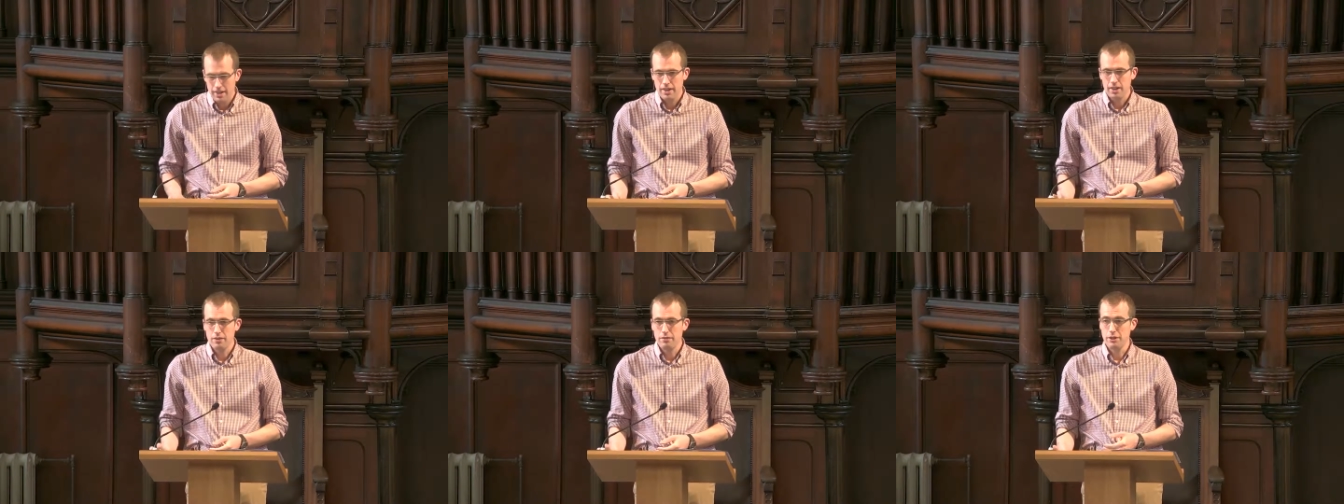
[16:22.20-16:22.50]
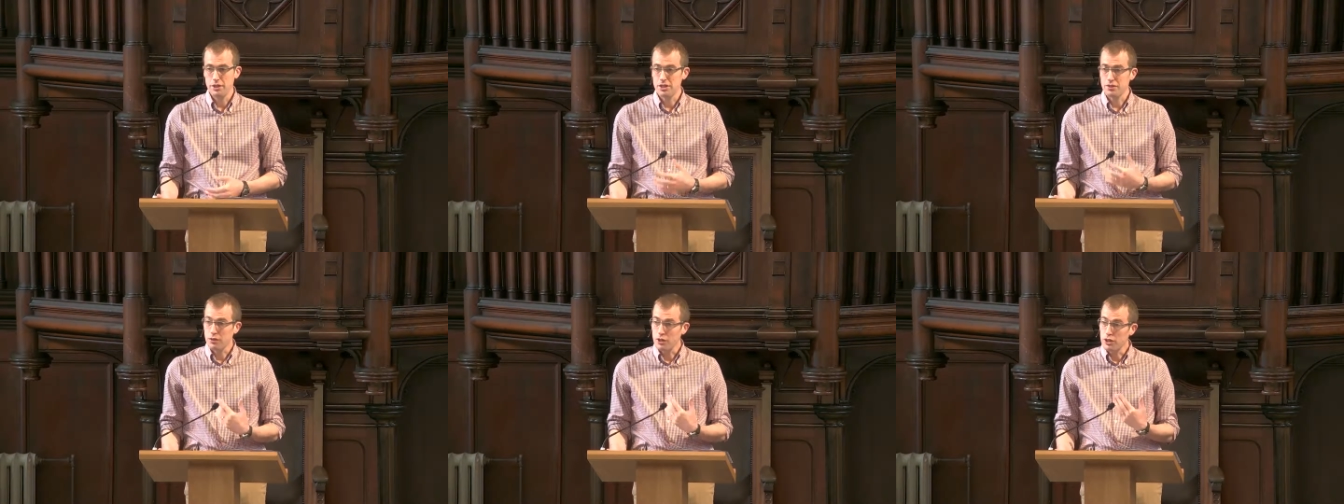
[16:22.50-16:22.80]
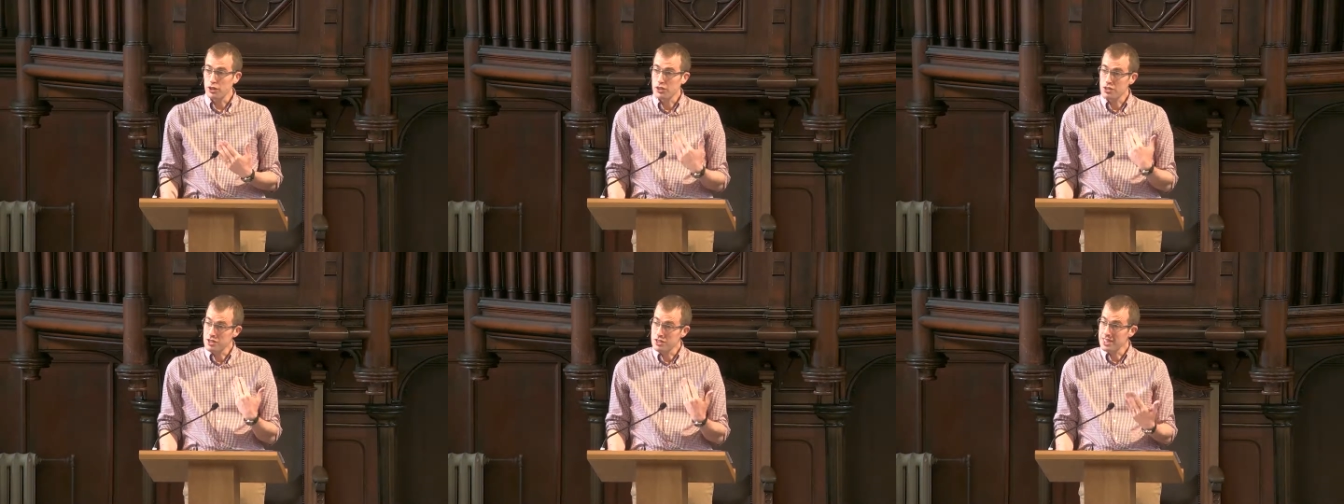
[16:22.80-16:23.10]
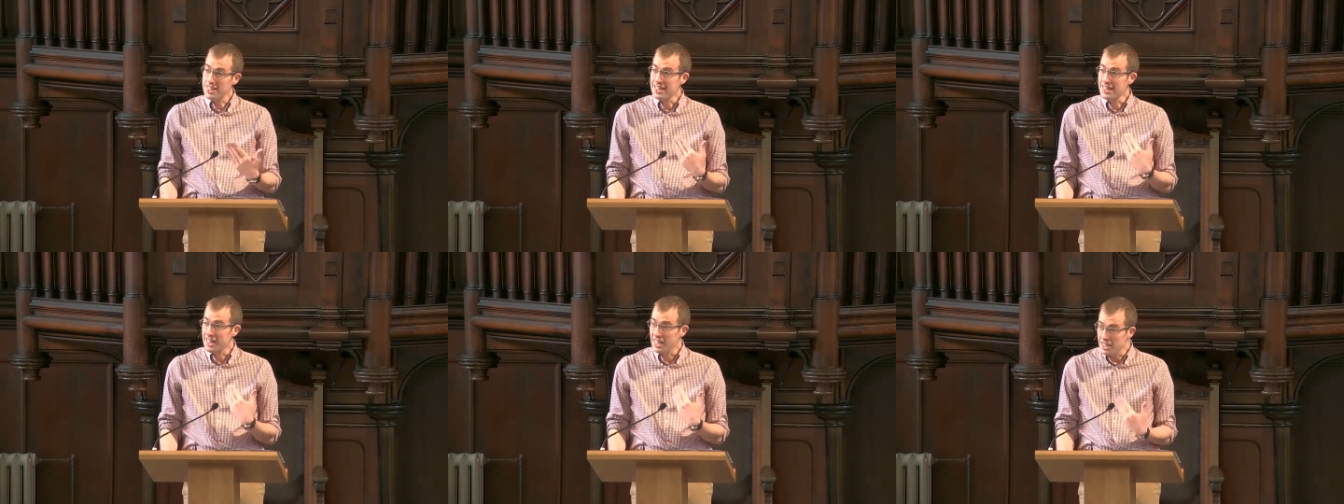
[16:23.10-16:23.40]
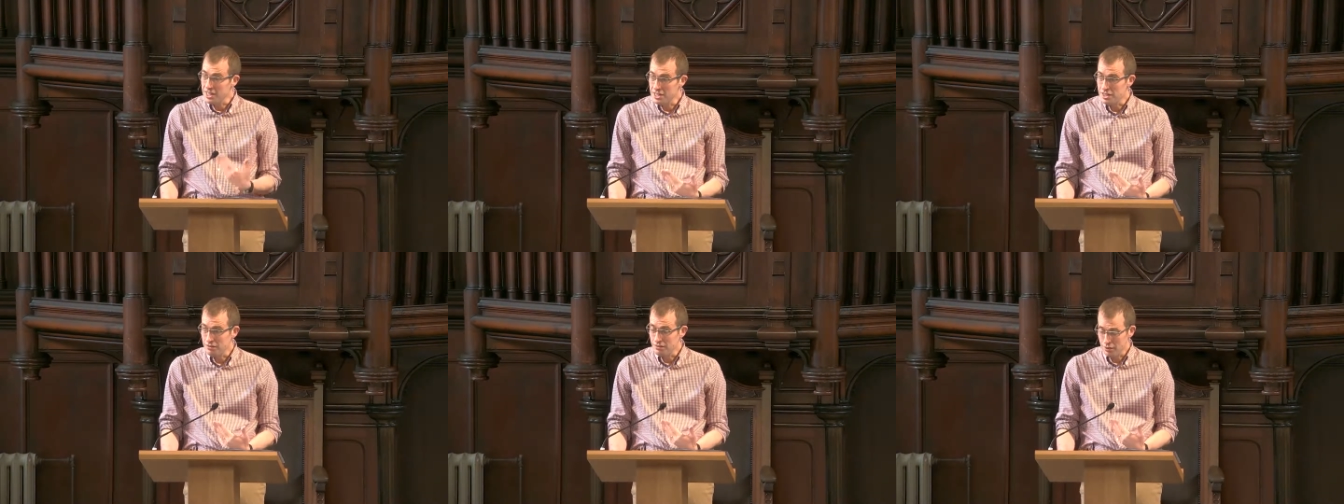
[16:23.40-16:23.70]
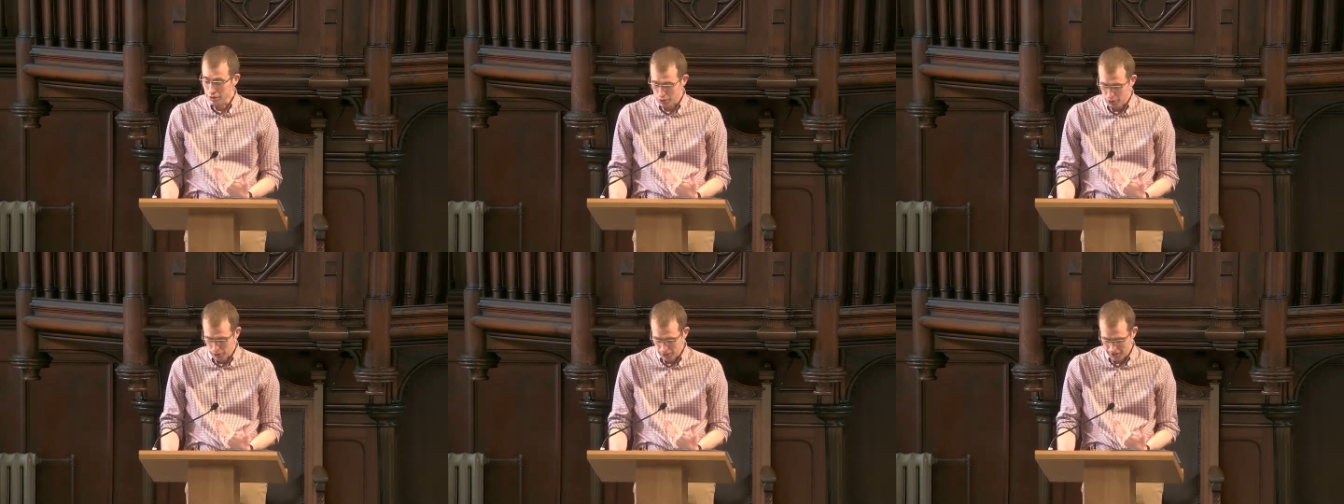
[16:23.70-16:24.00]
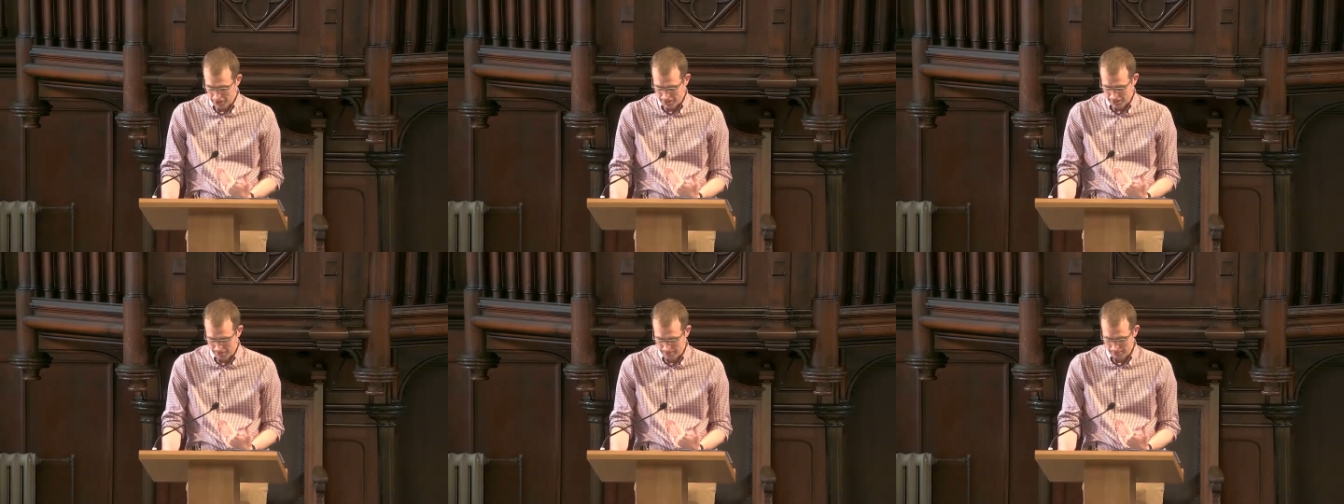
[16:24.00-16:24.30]
First of all, you see
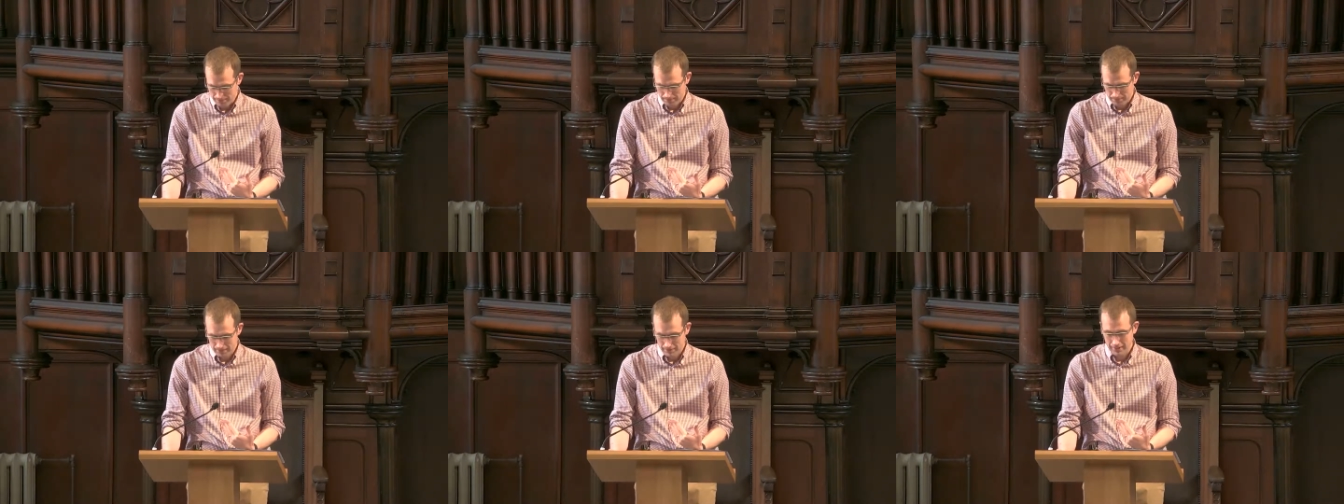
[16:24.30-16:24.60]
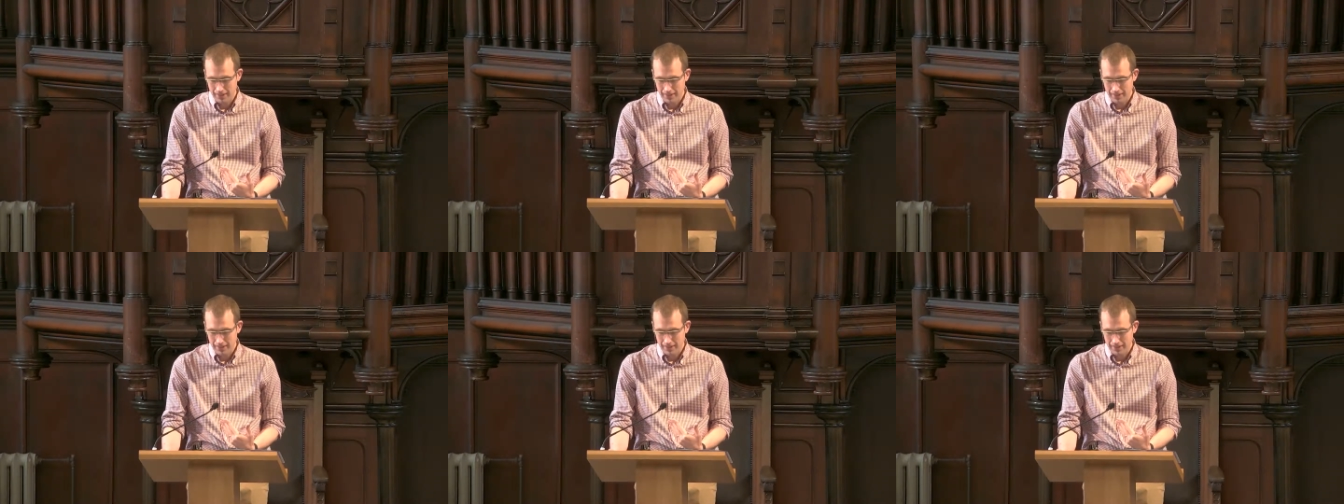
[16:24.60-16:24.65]
individualism.